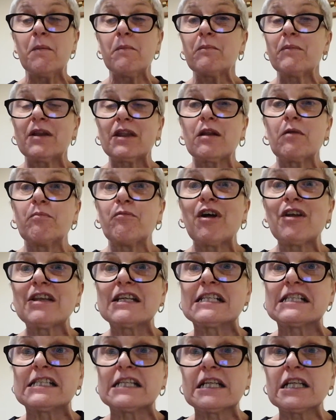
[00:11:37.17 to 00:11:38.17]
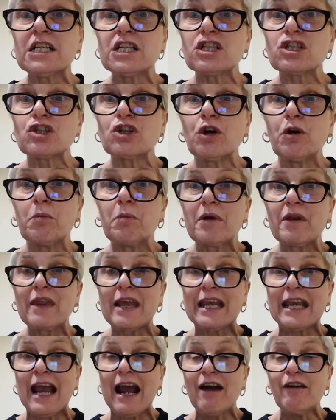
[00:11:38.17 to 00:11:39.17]
But the brothers didn't stop. They
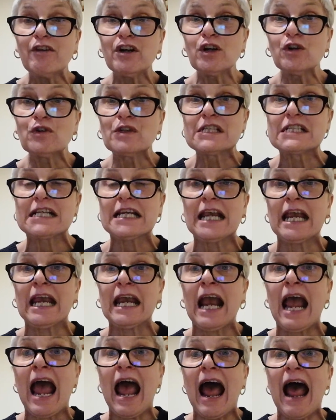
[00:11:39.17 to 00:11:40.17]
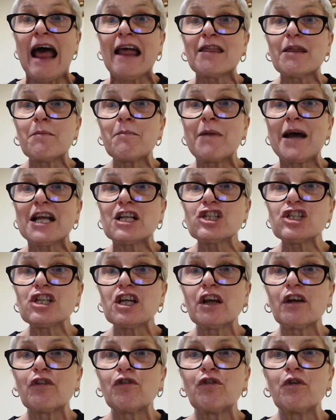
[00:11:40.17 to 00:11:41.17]
carried on singing, and the
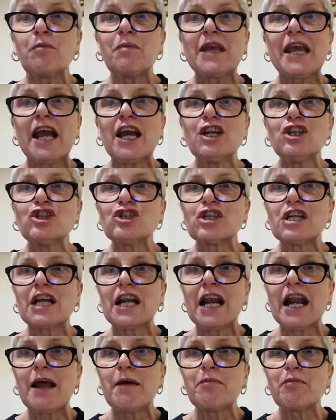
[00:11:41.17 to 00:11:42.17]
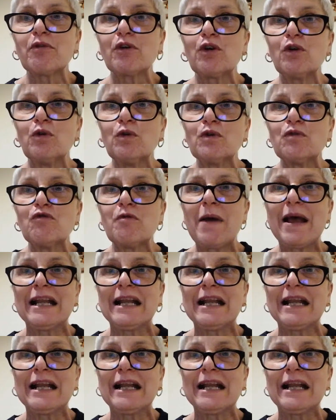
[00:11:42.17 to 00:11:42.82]
magic from the ancient leprechaun